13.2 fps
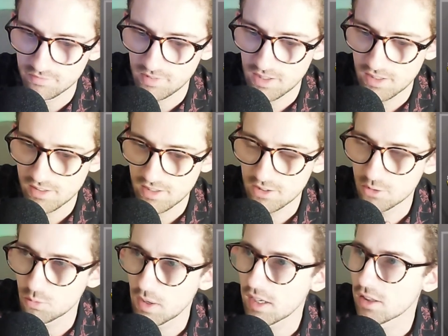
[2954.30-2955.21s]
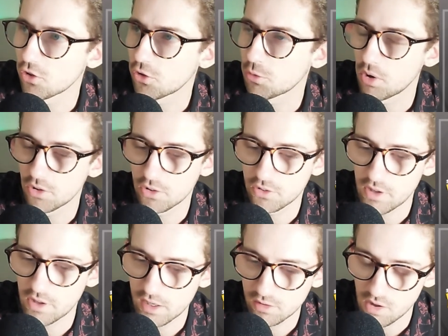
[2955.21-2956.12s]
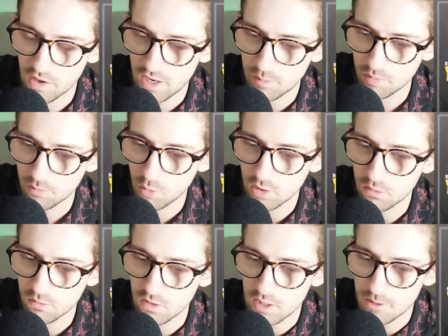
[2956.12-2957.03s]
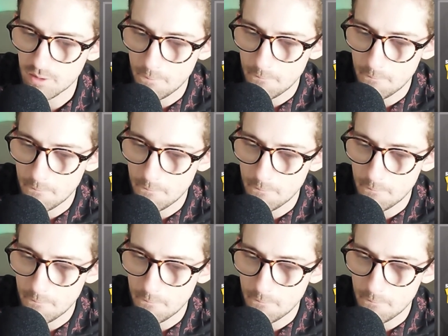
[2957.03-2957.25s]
And has a regular spot in the starting lineup when he's fit.